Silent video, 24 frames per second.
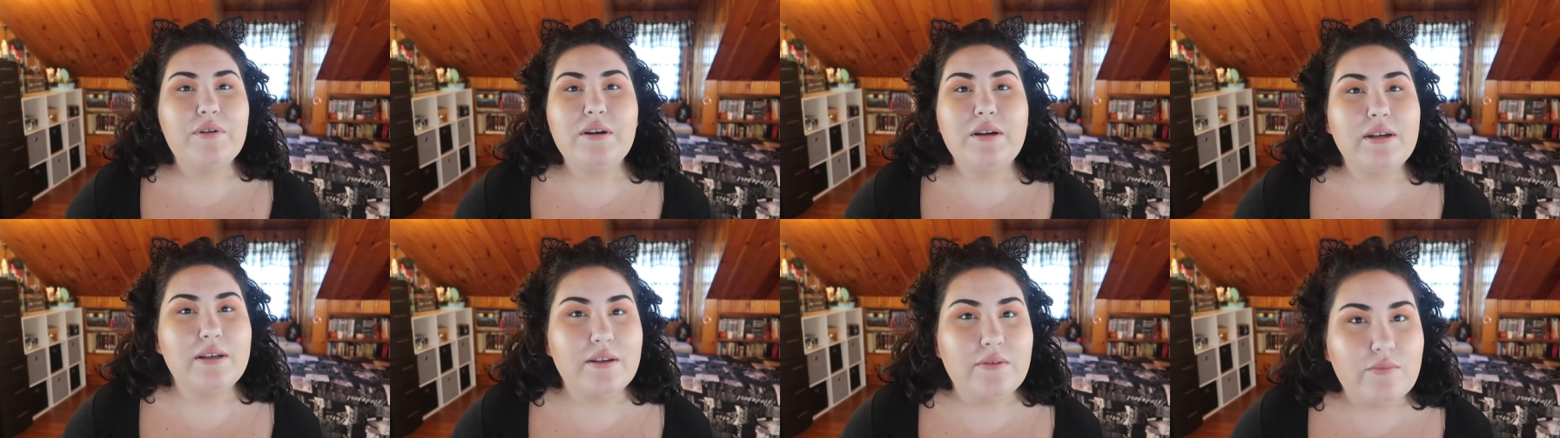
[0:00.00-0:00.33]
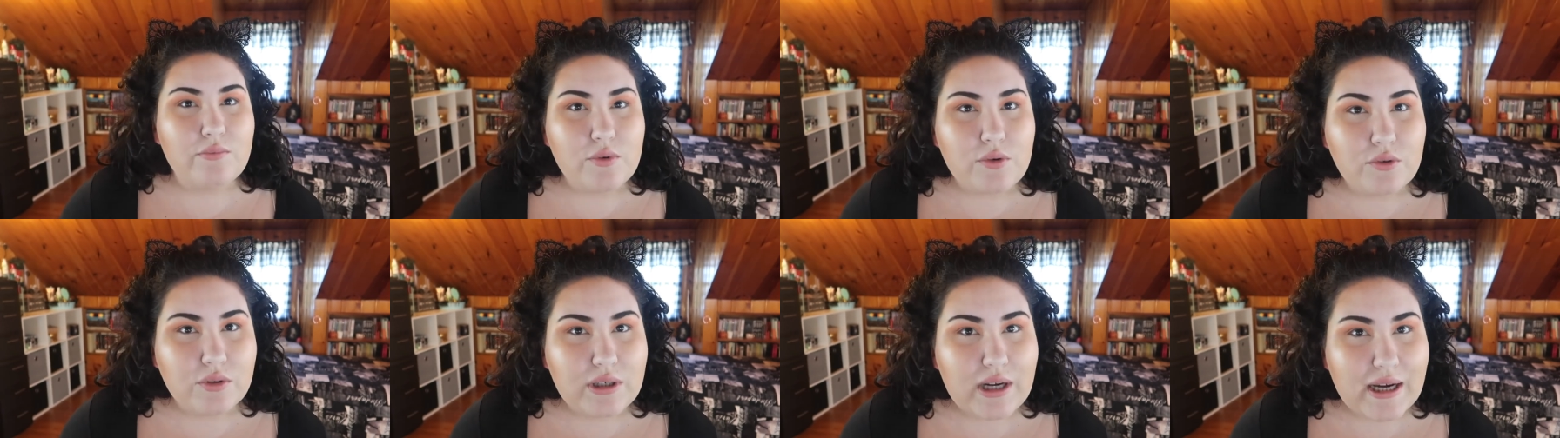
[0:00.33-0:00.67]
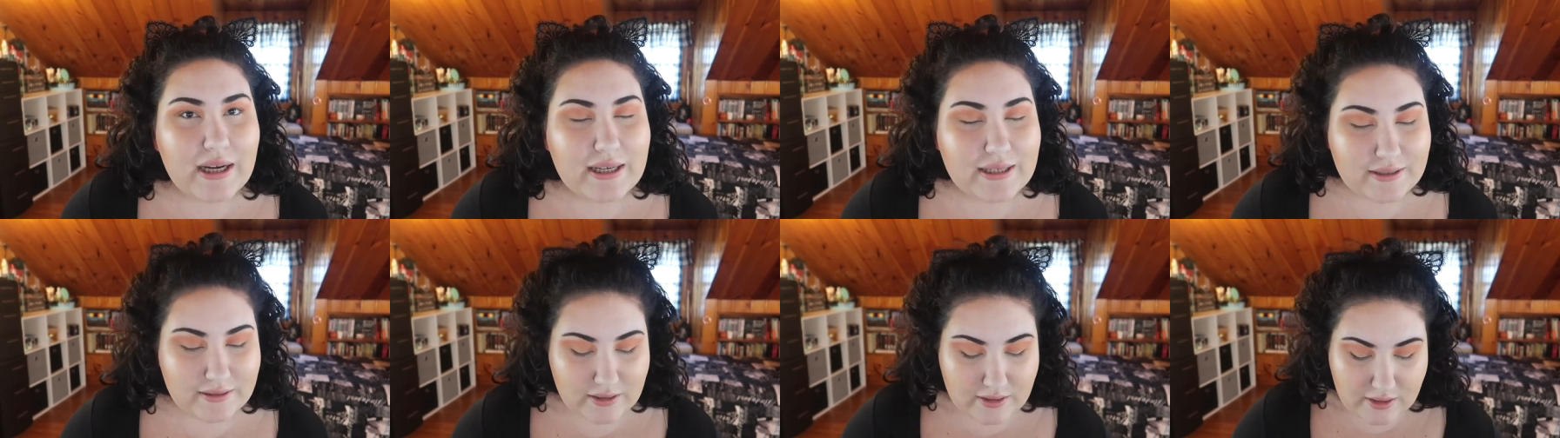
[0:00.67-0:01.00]
and it will
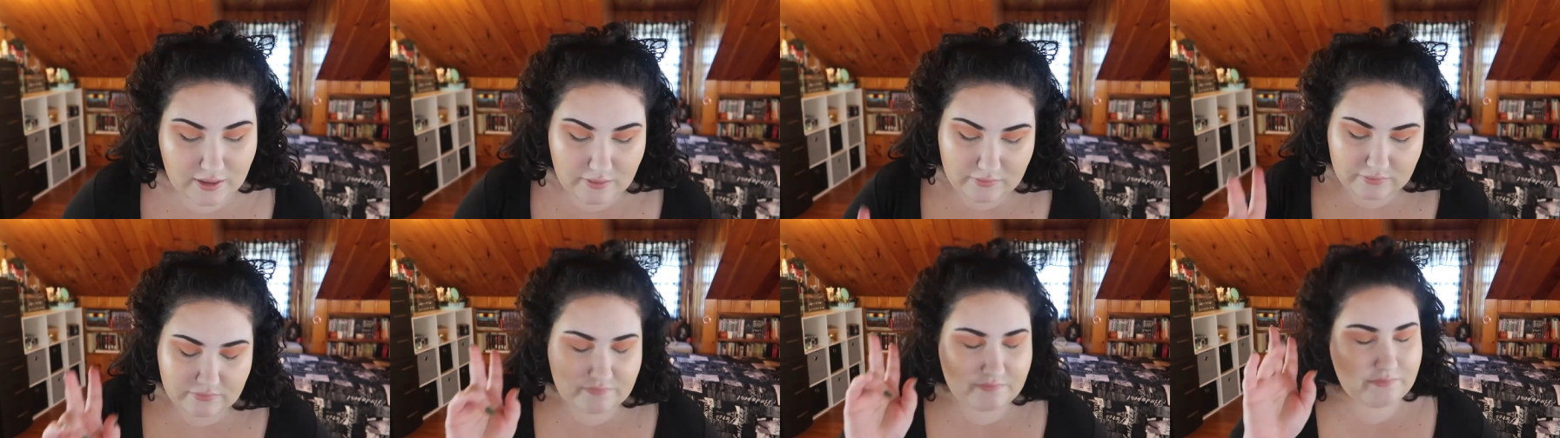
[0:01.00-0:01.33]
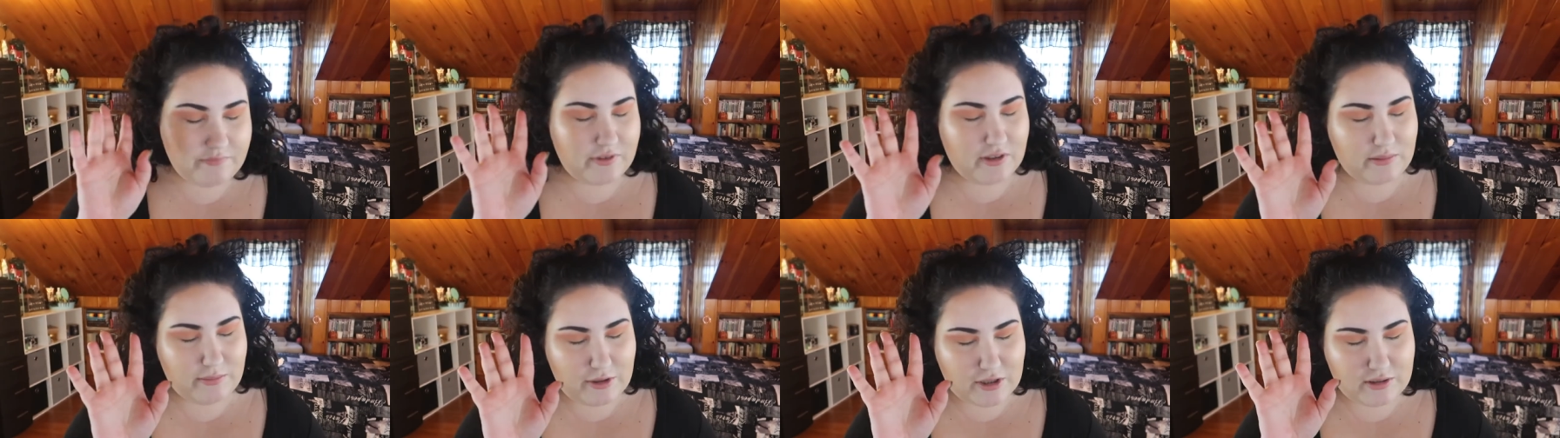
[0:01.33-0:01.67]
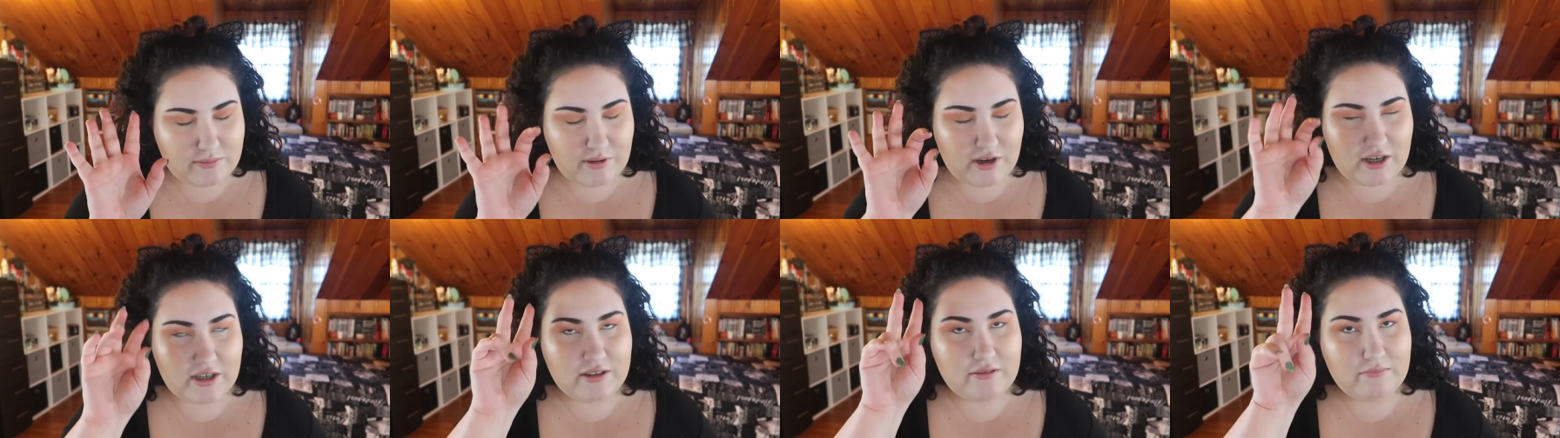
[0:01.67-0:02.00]
not, for the most
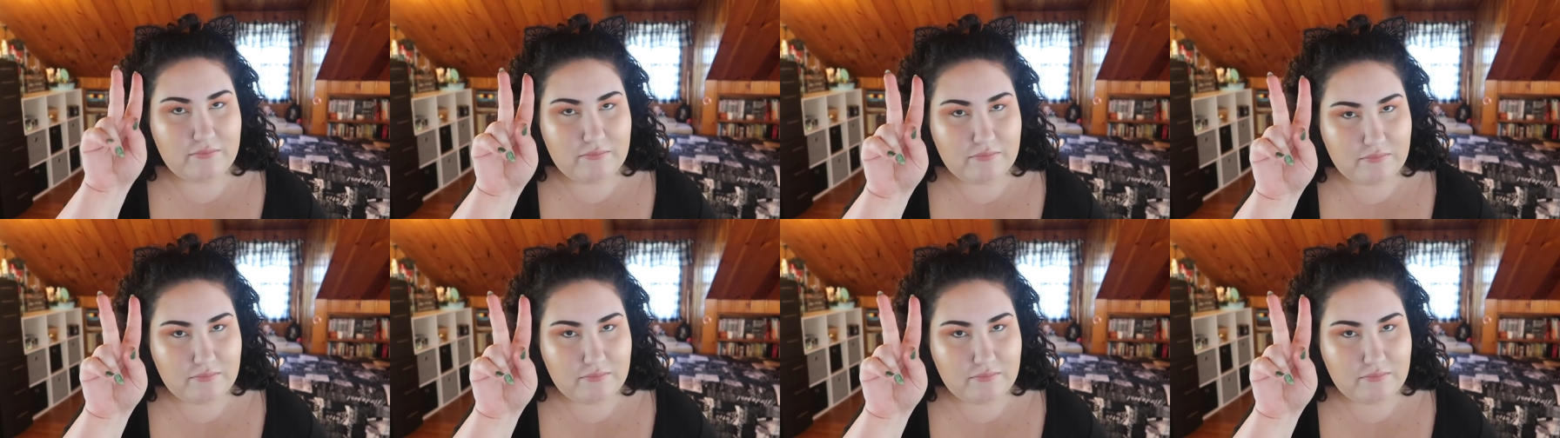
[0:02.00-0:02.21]
part,